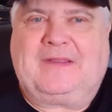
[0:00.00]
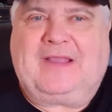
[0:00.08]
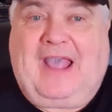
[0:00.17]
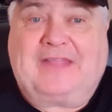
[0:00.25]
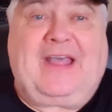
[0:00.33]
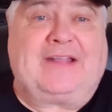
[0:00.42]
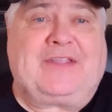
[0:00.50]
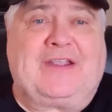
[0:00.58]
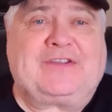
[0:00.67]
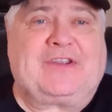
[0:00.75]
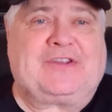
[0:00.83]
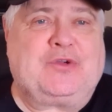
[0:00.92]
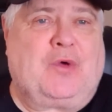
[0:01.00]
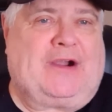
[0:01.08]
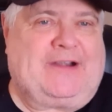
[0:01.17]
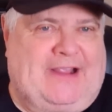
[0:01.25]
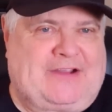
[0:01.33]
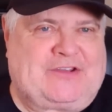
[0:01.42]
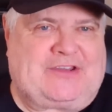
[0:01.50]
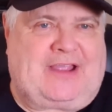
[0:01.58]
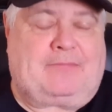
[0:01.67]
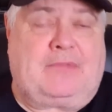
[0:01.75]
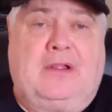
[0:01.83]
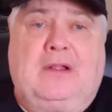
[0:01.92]
And that takes us to our next step.
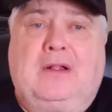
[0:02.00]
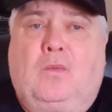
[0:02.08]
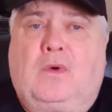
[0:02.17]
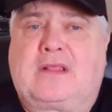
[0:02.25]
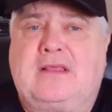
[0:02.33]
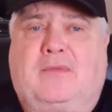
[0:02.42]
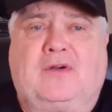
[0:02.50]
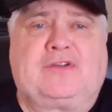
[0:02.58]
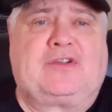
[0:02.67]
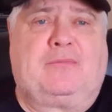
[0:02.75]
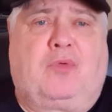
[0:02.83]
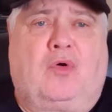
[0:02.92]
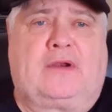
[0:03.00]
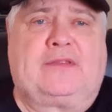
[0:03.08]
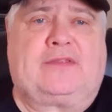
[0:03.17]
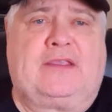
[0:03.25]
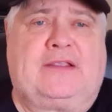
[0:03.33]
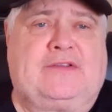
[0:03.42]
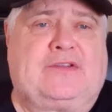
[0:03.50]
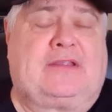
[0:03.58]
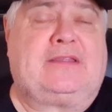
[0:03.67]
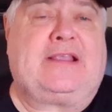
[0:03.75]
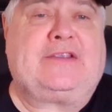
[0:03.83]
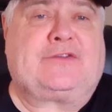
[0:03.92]
One of the most important things,
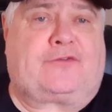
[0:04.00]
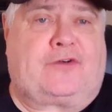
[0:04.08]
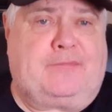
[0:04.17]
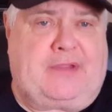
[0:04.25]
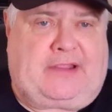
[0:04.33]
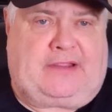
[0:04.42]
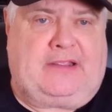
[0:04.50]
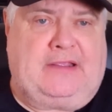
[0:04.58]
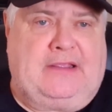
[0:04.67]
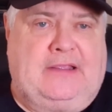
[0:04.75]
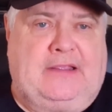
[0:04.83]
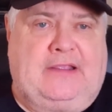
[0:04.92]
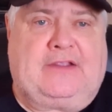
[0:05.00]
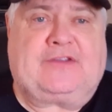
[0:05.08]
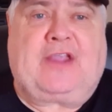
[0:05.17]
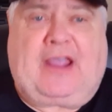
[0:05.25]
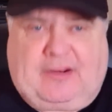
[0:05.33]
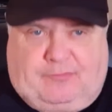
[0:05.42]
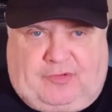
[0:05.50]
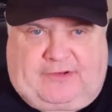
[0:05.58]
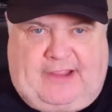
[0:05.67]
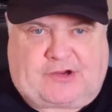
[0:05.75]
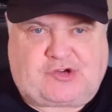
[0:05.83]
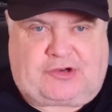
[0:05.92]
at least for me, is head
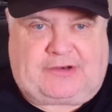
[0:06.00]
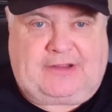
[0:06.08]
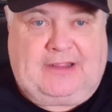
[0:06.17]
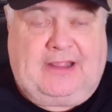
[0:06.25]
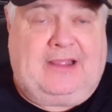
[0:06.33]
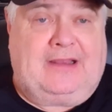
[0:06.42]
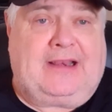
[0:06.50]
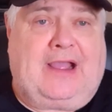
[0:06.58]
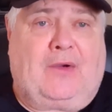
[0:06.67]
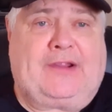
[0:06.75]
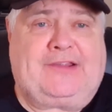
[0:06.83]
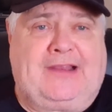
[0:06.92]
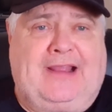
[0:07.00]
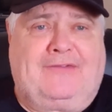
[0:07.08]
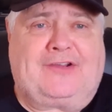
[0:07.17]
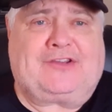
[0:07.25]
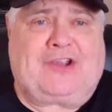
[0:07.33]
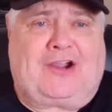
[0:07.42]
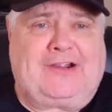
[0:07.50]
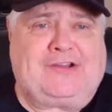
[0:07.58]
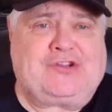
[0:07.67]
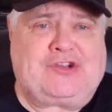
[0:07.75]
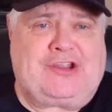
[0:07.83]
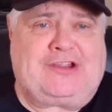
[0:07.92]
protection. Now, I did have a
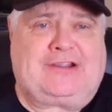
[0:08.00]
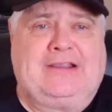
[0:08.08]
tongue-in-cheek